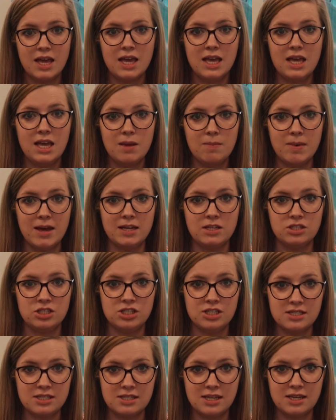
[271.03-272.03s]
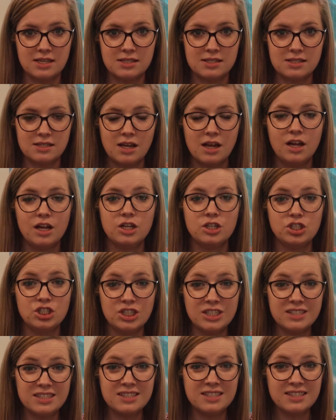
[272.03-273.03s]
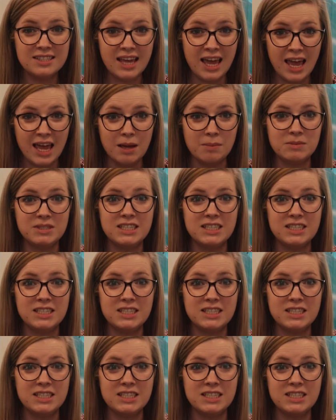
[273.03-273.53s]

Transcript: He met Jesus. Jesus came